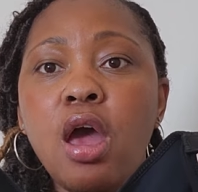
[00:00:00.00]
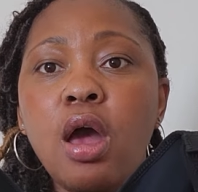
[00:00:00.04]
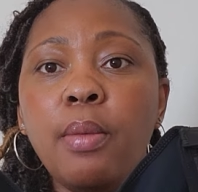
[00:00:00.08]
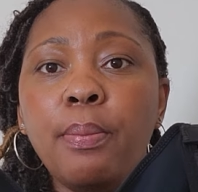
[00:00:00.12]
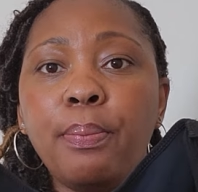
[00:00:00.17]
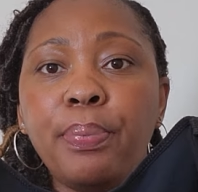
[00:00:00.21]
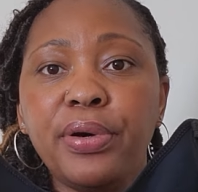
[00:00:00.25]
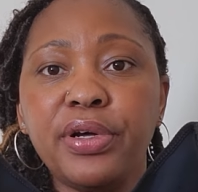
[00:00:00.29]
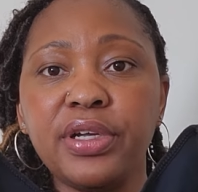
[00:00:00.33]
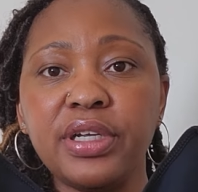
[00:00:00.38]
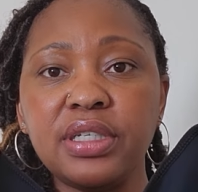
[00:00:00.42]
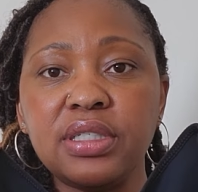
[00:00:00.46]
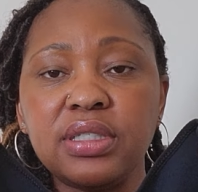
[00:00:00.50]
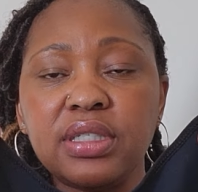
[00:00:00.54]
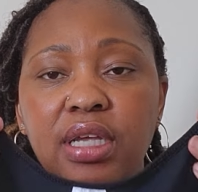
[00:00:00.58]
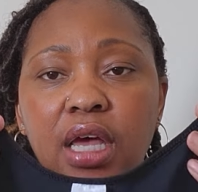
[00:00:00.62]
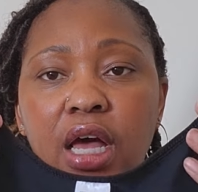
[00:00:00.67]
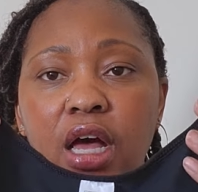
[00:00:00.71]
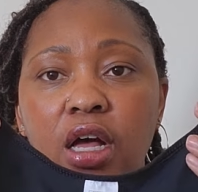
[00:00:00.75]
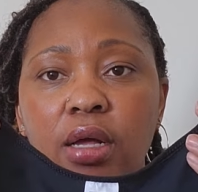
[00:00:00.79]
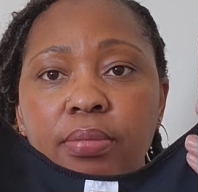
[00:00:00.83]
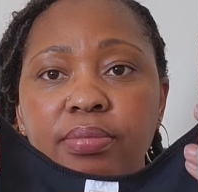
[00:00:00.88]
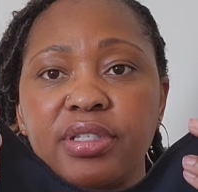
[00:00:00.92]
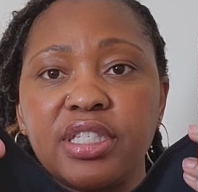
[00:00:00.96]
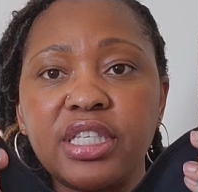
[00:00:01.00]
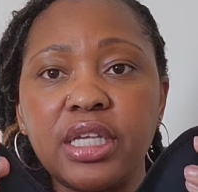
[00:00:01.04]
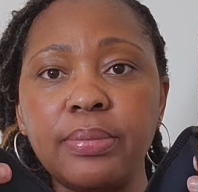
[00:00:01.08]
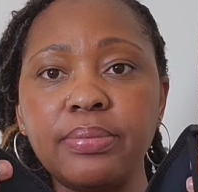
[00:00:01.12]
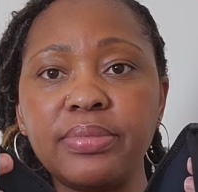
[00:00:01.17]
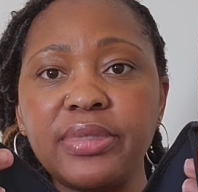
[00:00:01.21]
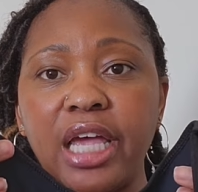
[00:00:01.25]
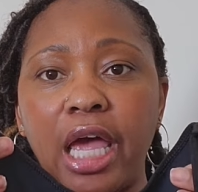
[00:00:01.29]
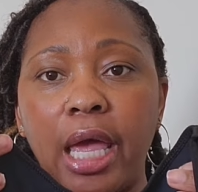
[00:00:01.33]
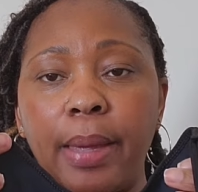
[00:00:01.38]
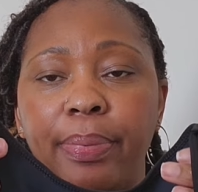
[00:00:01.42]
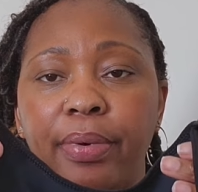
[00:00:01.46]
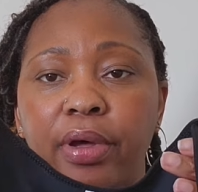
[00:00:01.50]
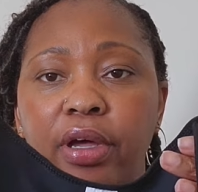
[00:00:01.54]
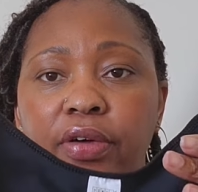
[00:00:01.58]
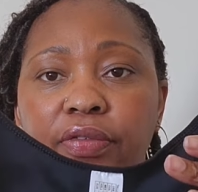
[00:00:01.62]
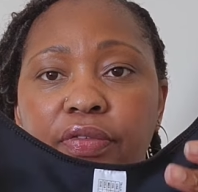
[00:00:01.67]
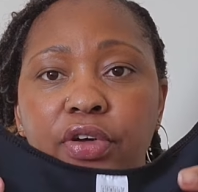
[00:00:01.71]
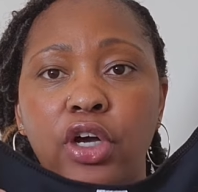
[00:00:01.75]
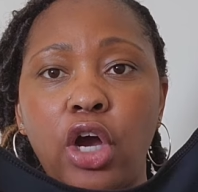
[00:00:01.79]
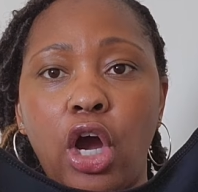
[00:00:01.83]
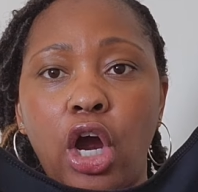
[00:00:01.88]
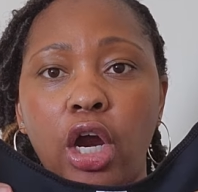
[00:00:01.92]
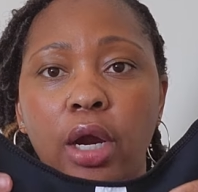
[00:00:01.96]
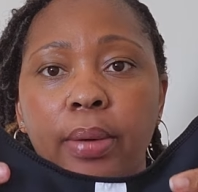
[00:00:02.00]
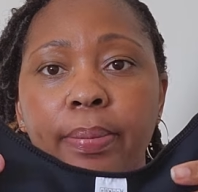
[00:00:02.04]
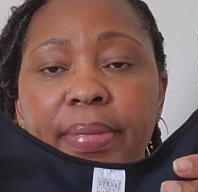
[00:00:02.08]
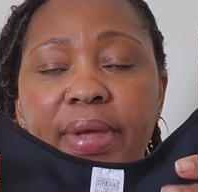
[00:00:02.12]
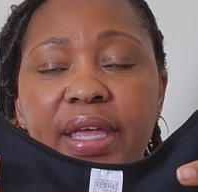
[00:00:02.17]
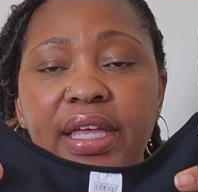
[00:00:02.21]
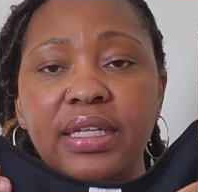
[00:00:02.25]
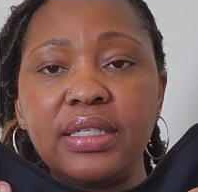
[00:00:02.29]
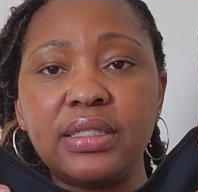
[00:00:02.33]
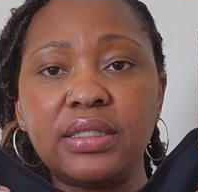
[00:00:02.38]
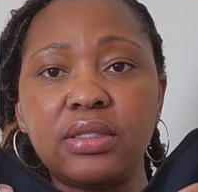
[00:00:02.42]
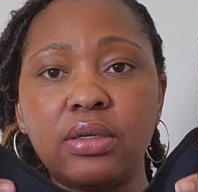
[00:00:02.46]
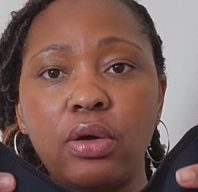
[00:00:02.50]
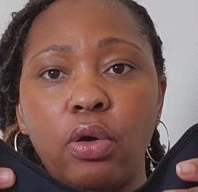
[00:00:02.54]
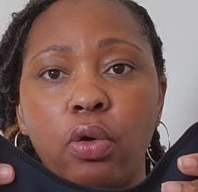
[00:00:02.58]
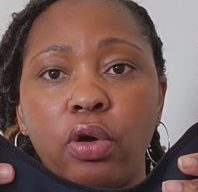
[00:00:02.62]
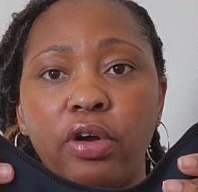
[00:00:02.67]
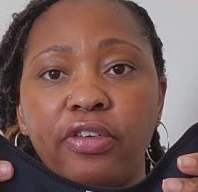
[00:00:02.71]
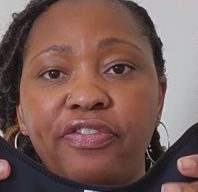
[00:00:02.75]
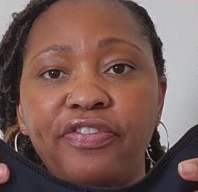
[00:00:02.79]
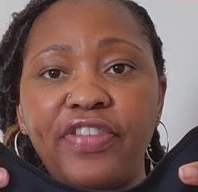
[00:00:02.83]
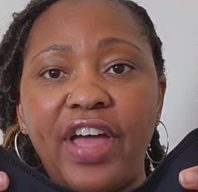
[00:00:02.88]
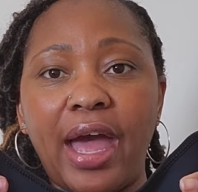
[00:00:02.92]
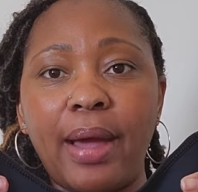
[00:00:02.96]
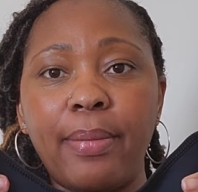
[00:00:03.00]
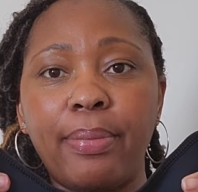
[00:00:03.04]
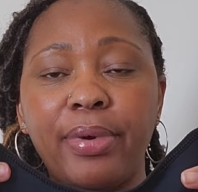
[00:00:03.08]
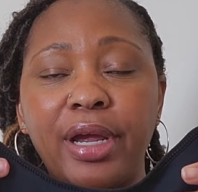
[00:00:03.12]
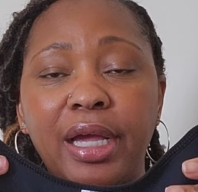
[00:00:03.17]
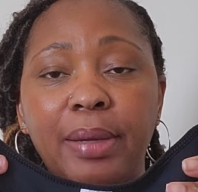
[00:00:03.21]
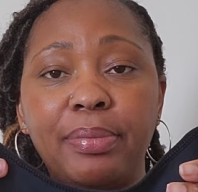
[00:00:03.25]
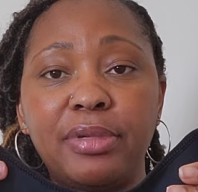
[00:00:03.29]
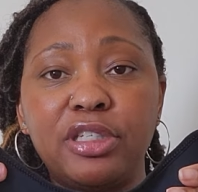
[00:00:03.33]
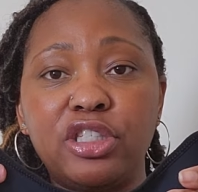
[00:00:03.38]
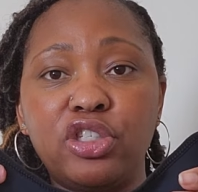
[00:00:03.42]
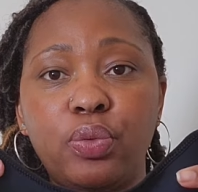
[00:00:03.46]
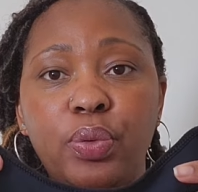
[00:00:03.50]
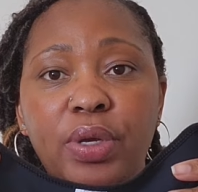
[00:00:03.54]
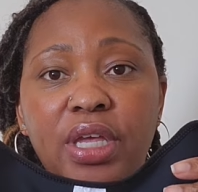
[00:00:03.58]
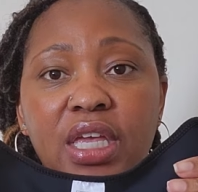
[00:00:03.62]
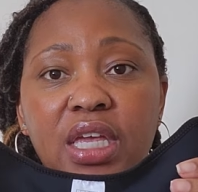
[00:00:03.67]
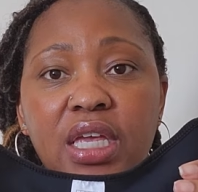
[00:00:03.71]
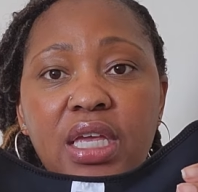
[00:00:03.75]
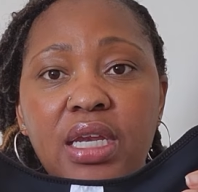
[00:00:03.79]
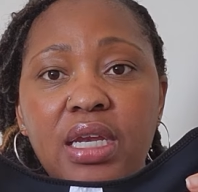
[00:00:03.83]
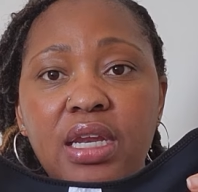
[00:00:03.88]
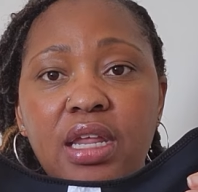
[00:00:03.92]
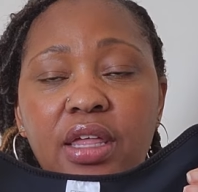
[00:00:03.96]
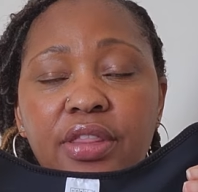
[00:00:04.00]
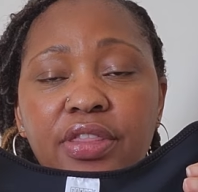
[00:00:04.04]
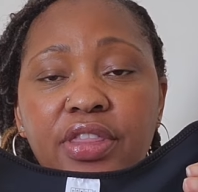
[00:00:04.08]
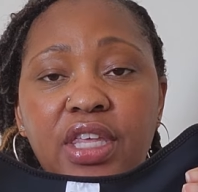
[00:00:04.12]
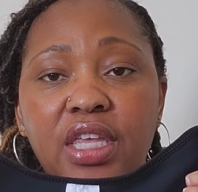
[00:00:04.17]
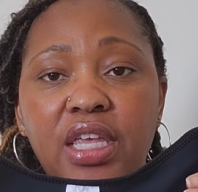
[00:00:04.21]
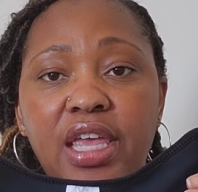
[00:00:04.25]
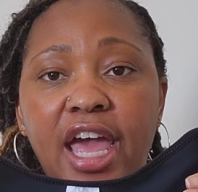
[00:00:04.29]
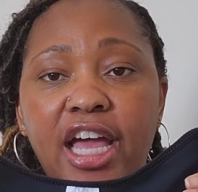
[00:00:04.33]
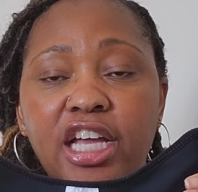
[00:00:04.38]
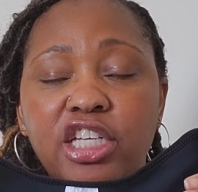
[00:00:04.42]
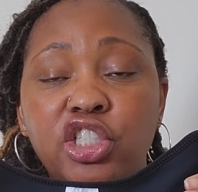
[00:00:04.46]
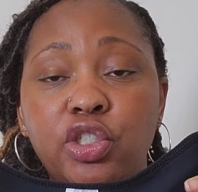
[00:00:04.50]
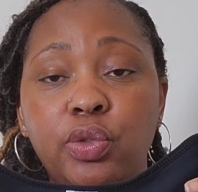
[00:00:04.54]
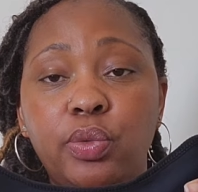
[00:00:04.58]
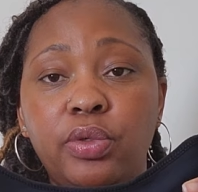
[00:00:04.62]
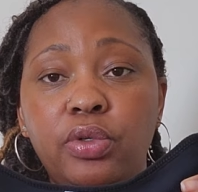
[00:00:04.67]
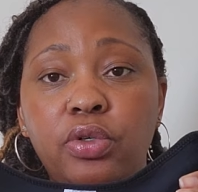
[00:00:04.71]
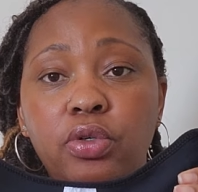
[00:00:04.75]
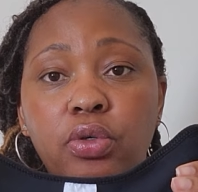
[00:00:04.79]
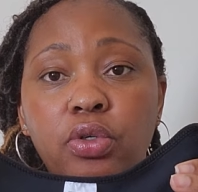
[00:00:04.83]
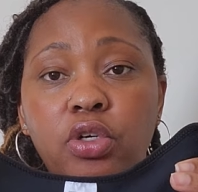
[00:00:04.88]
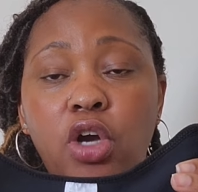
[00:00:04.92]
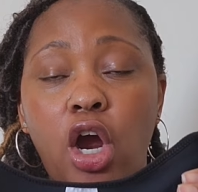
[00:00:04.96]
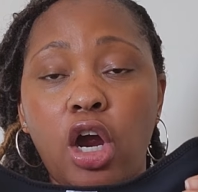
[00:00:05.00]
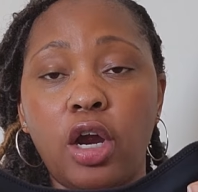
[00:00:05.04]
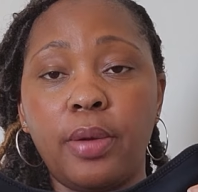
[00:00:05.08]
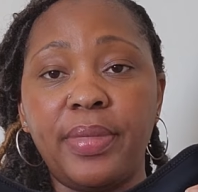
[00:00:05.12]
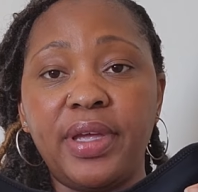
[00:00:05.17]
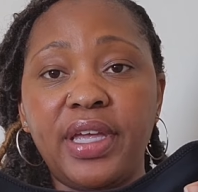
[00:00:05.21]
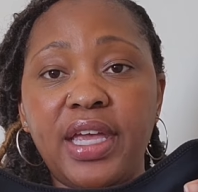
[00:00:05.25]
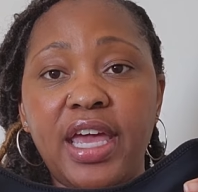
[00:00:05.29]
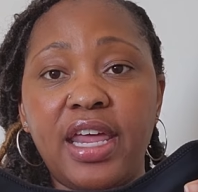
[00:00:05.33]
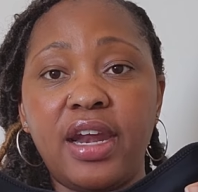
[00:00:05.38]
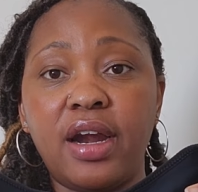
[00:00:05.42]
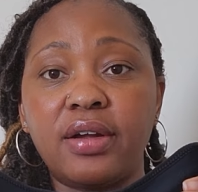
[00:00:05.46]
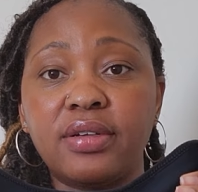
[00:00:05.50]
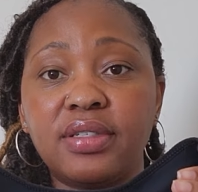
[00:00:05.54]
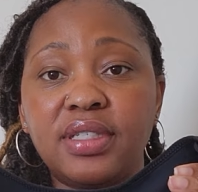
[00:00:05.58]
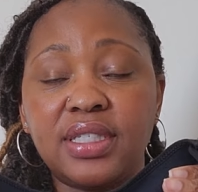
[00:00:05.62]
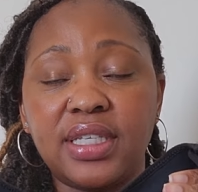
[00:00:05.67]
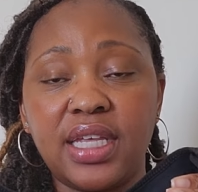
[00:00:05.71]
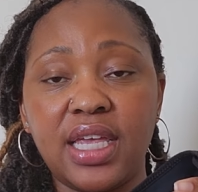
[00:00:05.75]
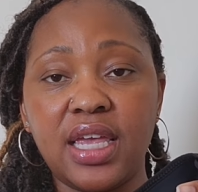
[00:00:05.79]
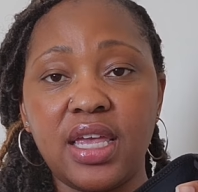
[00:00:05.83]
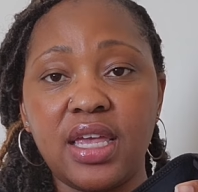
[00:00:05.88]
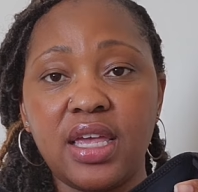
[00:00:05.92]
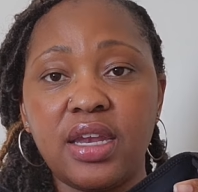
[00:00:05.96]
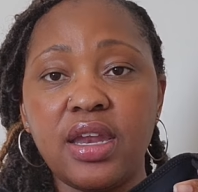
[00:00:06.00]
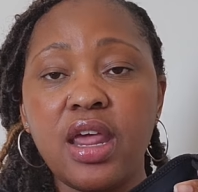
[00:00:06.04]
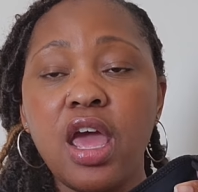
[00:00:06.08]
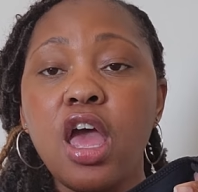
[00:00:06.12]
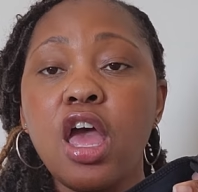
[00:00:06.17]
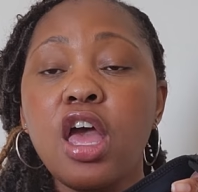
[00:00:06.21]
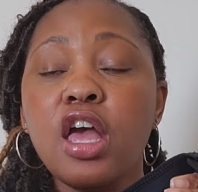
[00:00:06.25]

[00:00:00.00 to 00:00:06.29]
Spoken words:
put some type of garment or fabric between the actual garment and our skin.